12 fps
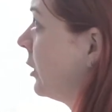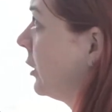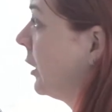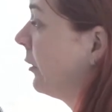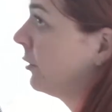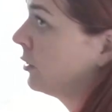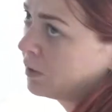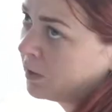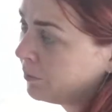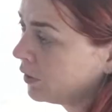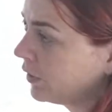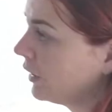for
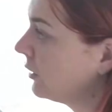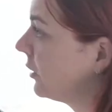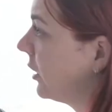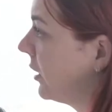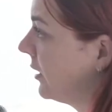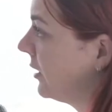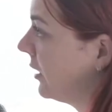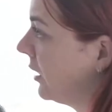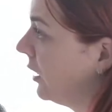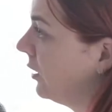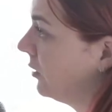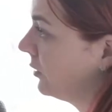example,
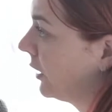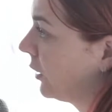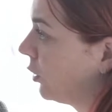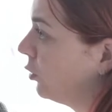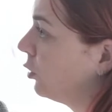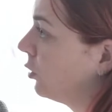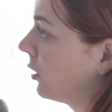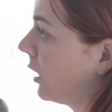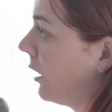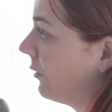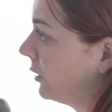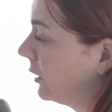electricity, like you don't
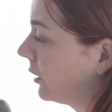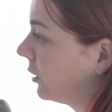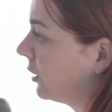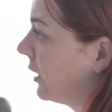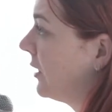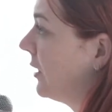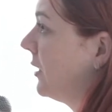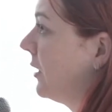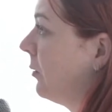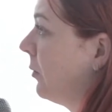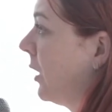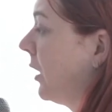have
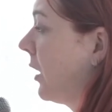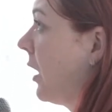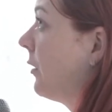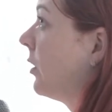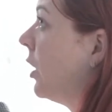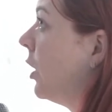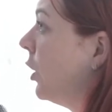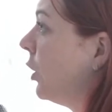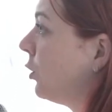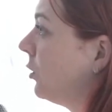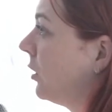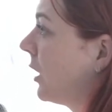electricity, might have,
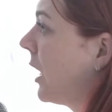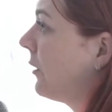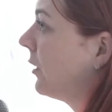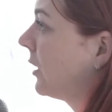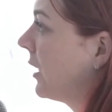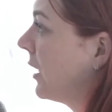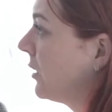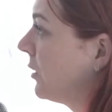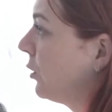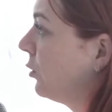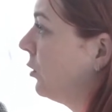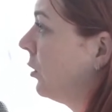you don't have a
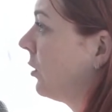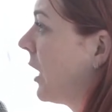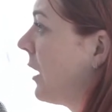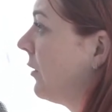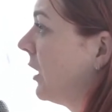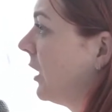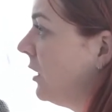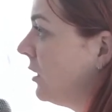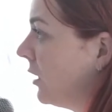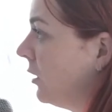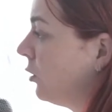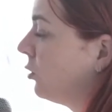gas, you don't have a
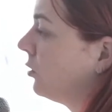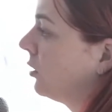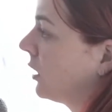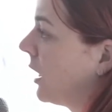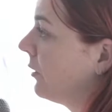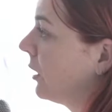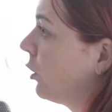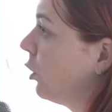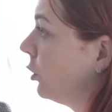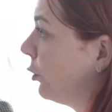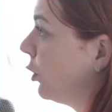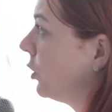heating, you don't have a
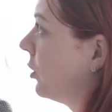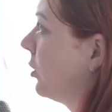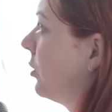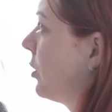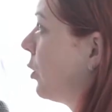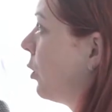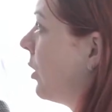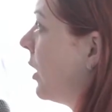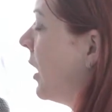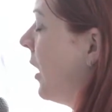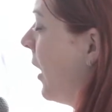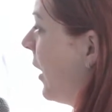hot water. So,
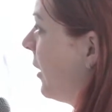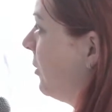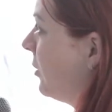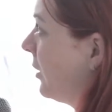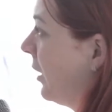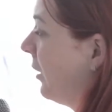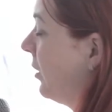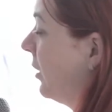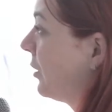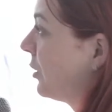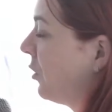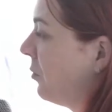and I
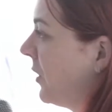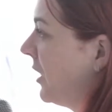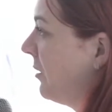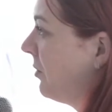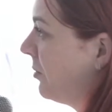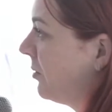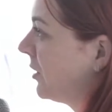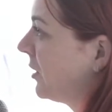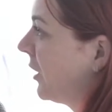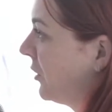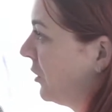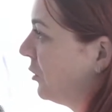think so many people
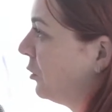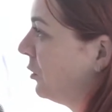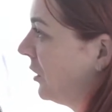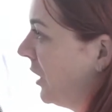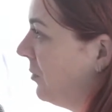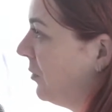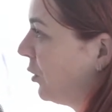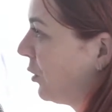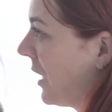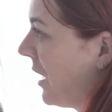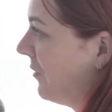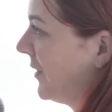started to dream
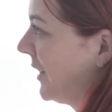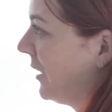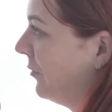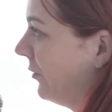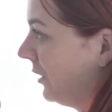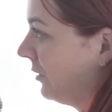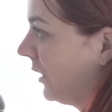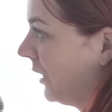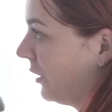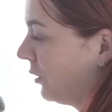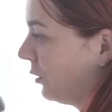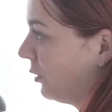to have something
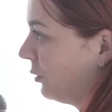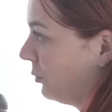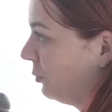like